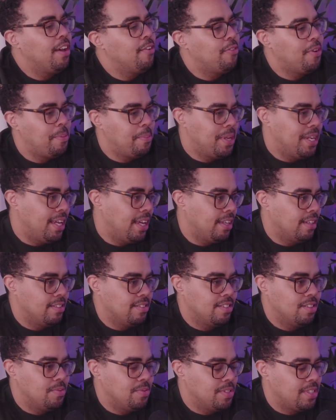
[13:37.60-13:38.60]
Okay, if I'm in
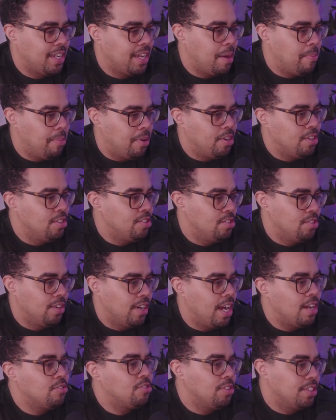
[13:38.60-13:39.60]
England, someone's like, I bought you a
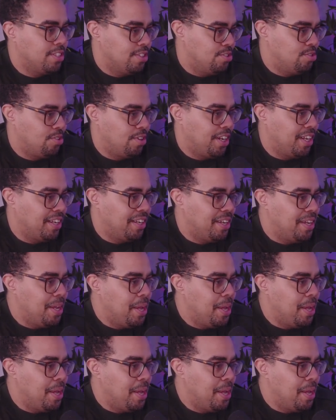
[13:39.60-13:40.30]
drink. I'll drink the drink.